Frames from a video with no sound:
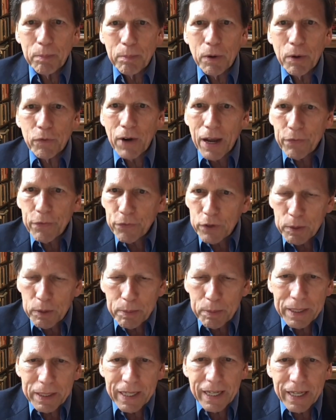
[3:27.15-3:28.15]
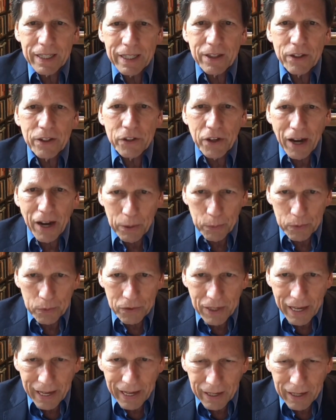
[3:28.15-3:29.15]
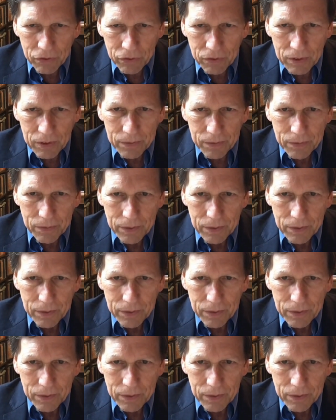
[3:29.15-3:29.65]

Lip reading: But right from the beginning, the die was cast.